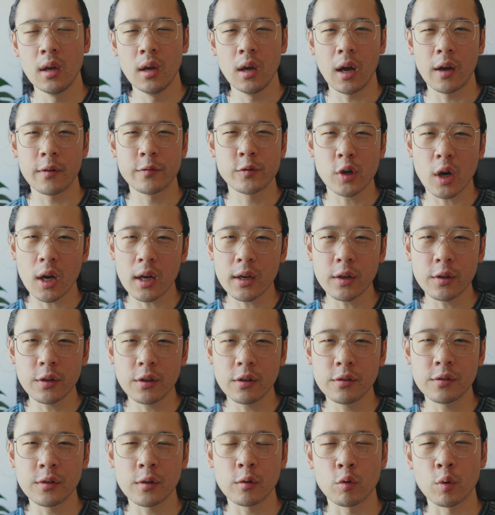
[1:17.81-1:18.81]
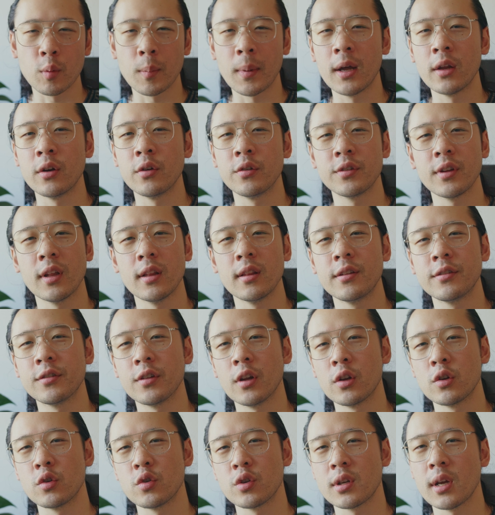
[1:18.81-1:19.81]
I've tried using reminders at least
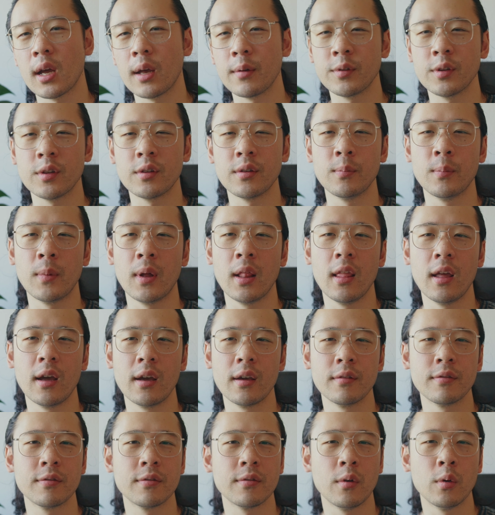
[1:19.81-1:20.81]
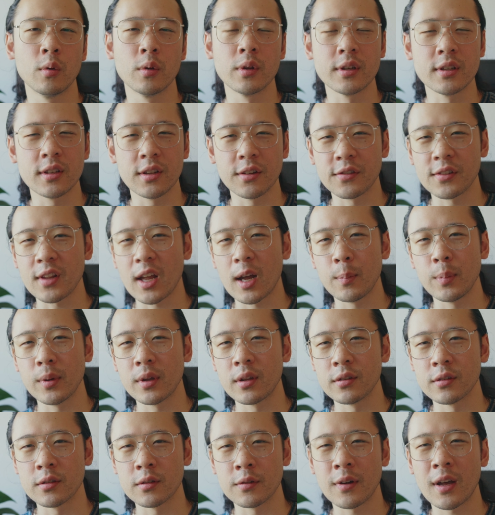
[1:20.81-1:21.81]
100 times in my life, only to stop
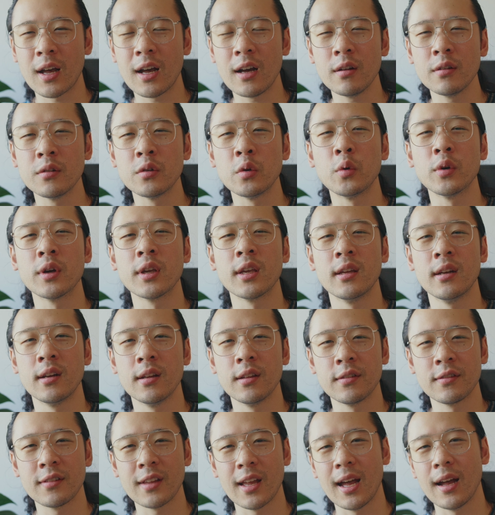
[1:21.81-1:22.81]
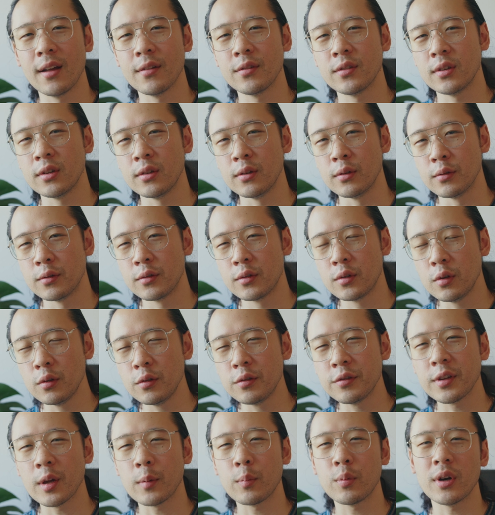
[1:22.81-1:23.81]
because of how annoying it is to have to use two
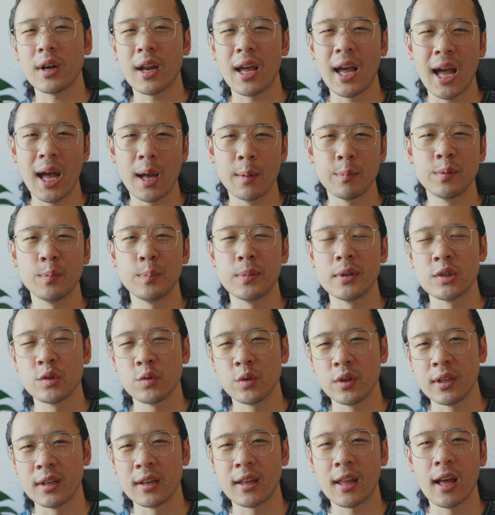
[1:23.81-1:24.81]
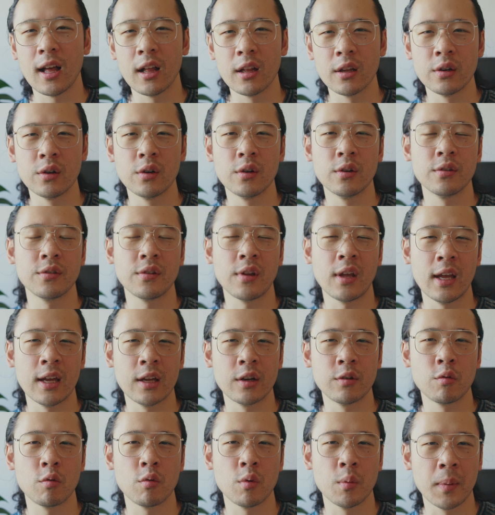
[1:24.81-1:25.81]
separate apps between calendars
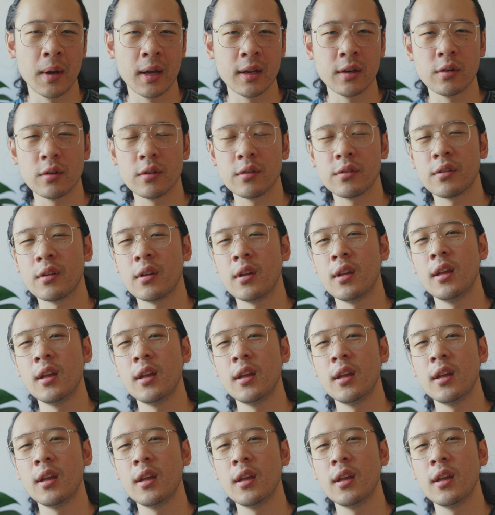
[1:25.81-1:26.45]
and reminders.